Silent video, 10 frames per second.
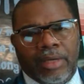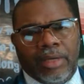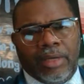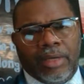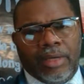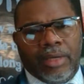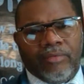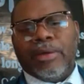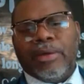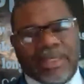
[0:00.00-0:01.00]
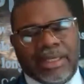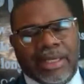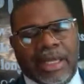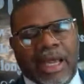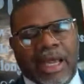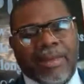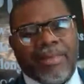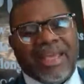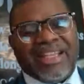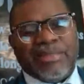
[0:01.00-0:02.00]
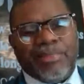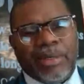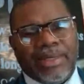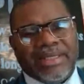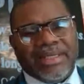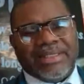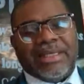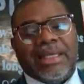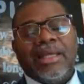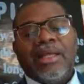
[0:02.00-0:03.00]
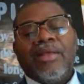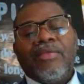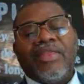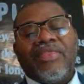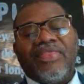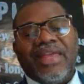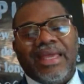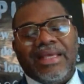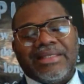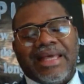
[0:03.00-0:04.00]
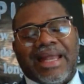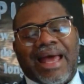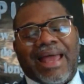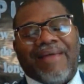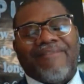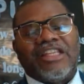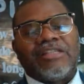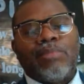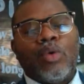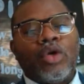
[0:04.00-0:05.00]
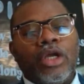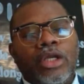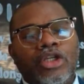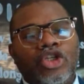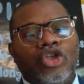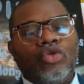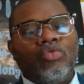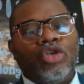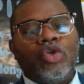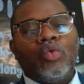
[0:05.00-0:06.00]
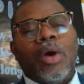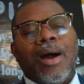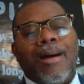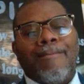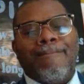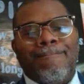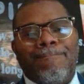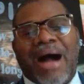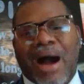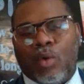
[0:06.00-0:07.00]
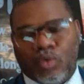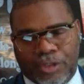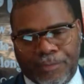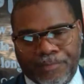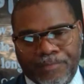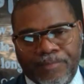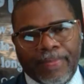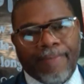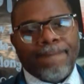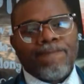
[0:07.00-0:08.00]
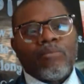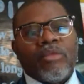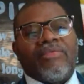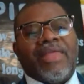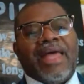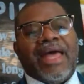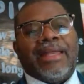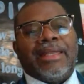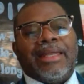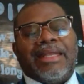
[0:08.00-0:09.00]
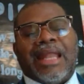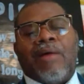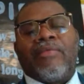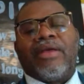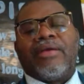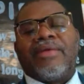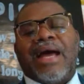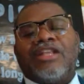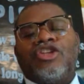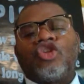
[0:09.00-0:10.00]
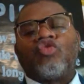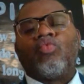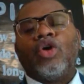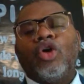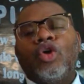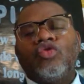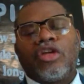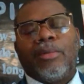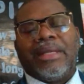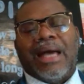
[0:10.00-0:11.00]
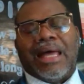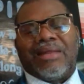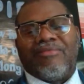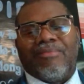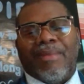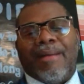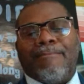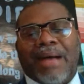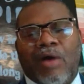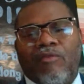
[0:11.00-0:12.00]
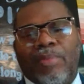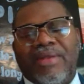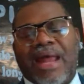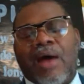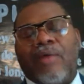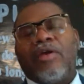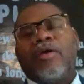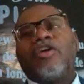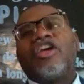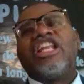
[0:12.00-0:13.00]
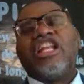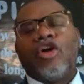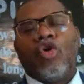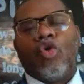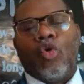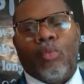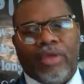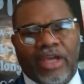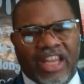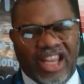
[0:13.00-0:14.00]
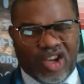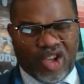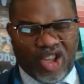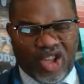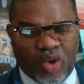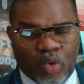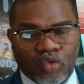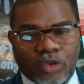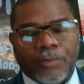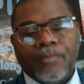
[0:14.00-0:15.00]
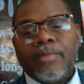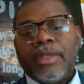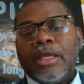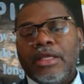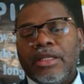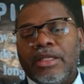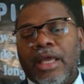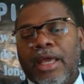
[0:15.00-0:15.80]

10, 11, 12 months, I'm experiencing, I am experiencing the things that I have spoken to you about that now they're not just words coming out of my mouth, but now they're hitting home. They're getting closer.